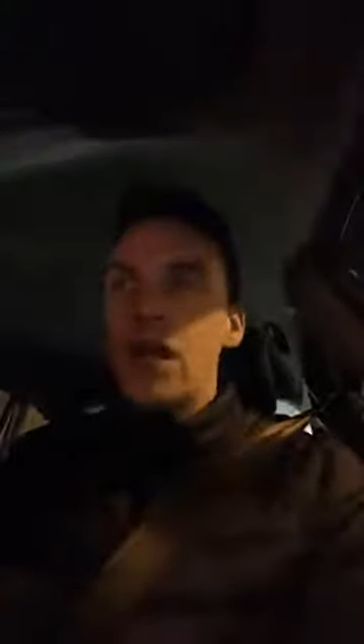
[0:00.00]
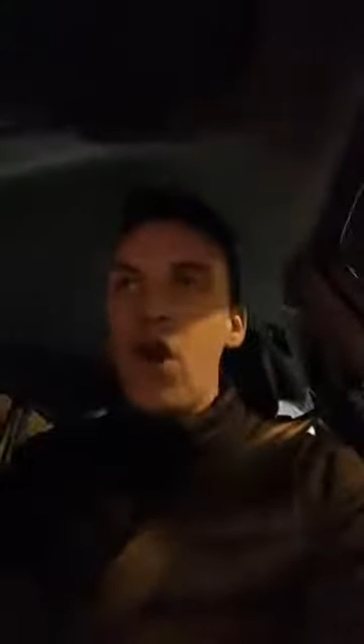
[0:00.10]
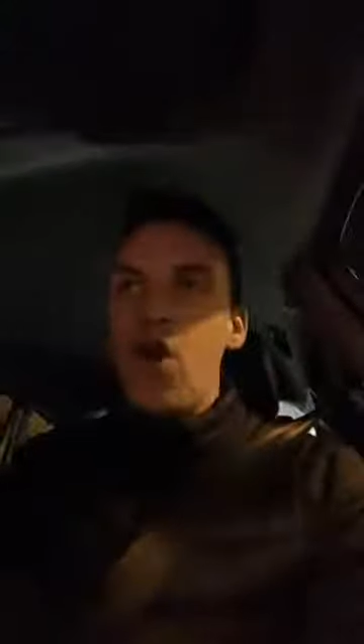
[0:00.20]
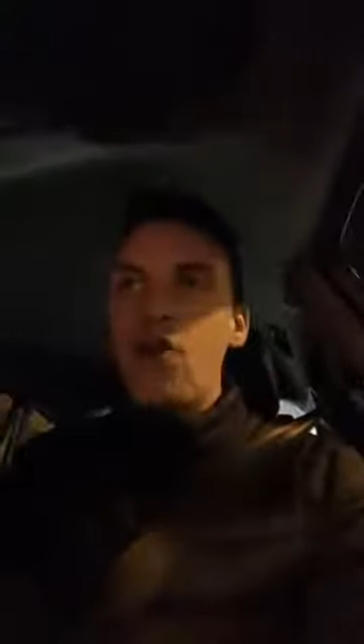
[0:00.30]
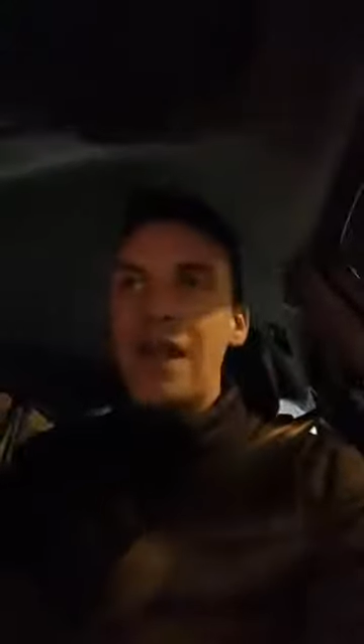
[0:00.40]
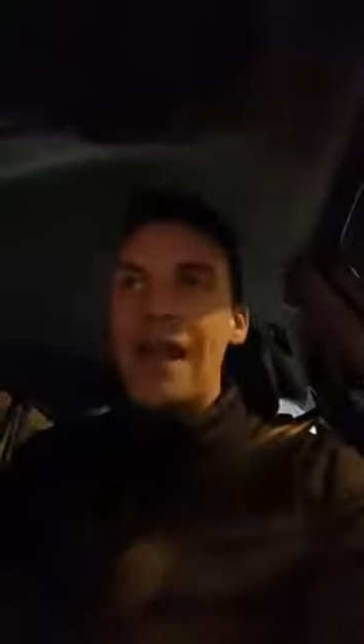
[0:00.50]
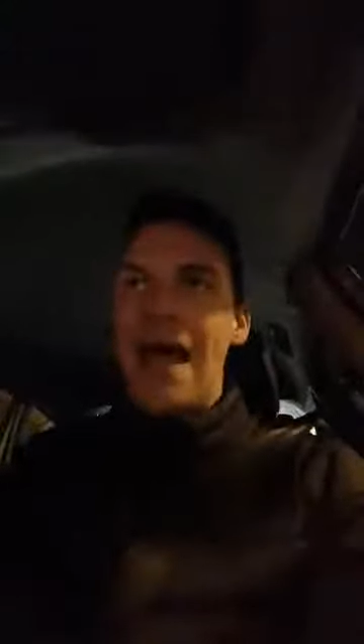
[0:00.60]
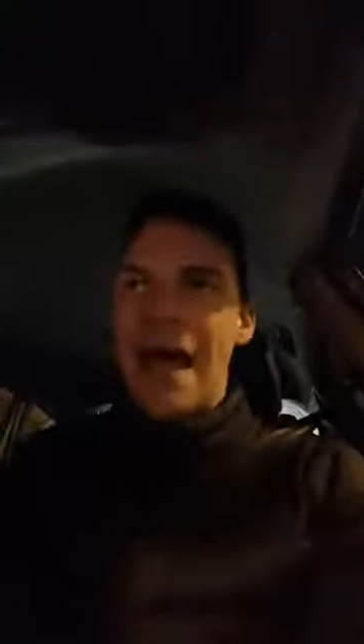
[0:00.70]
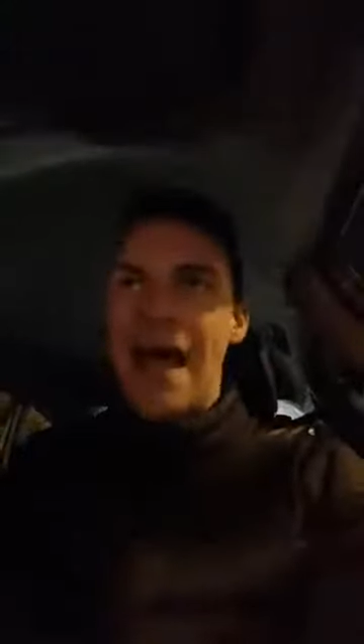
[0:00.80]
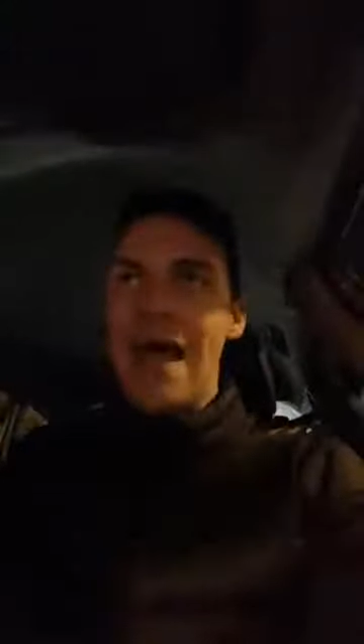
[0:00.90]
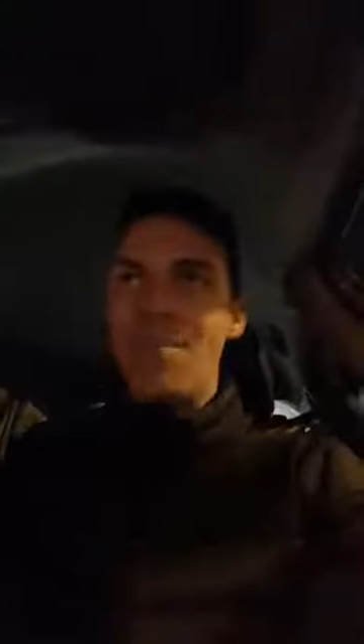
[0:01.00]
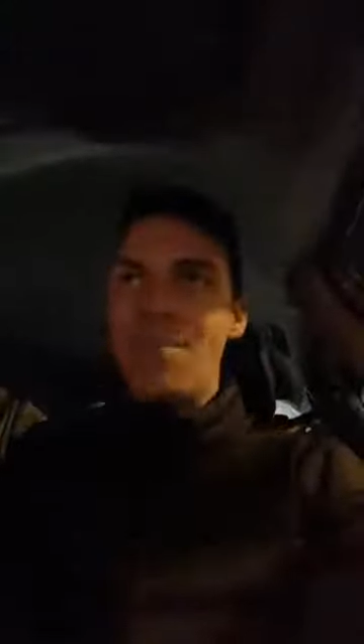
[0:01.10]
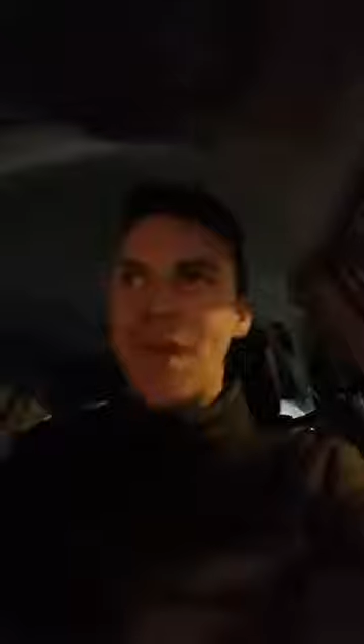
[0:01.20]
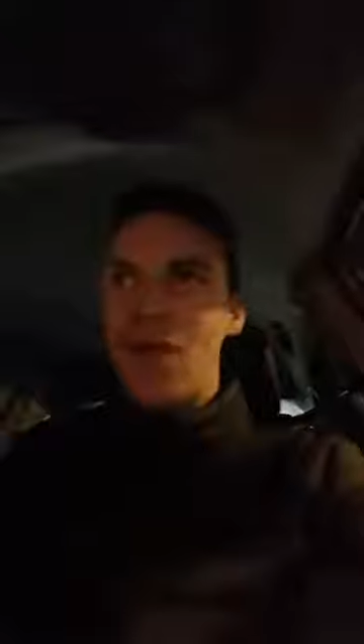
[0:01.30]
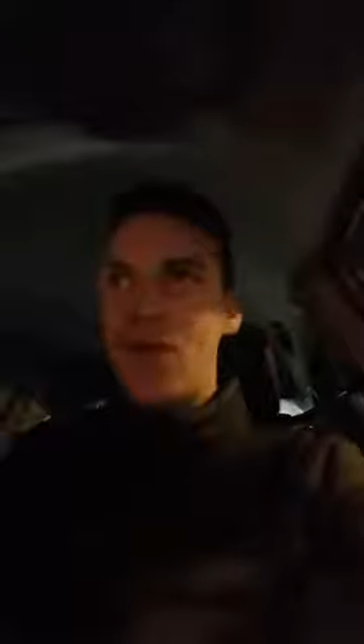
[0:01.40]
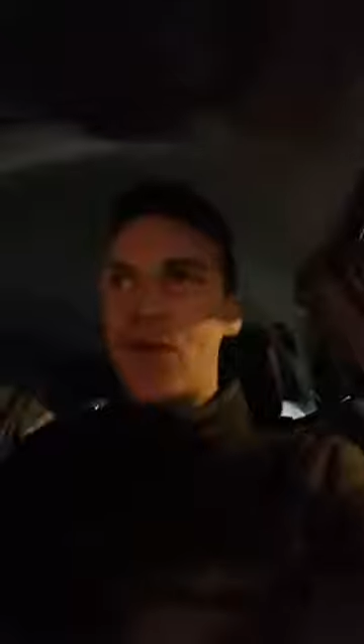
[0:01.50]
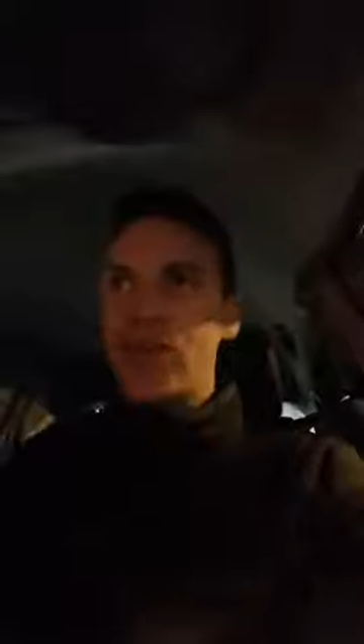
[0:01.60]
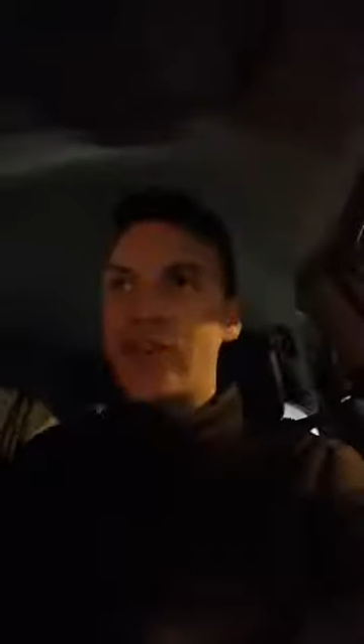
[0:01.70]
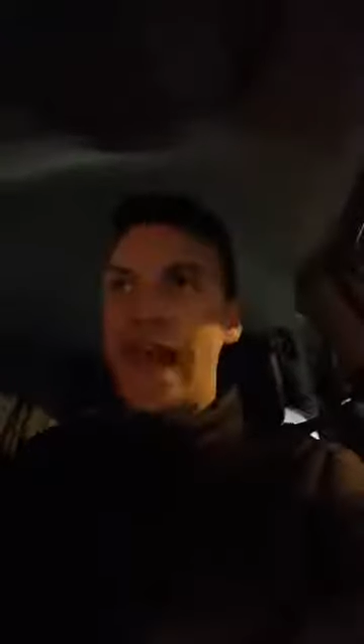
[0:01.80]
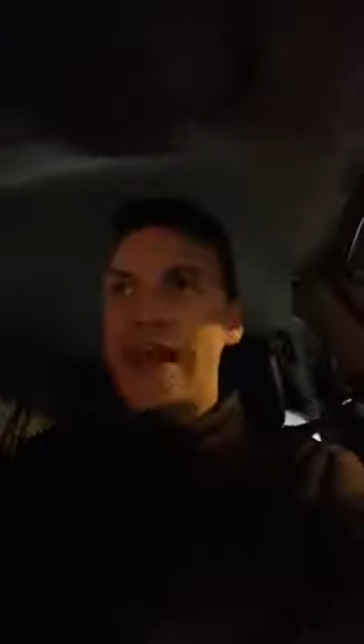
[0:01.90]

local ham lord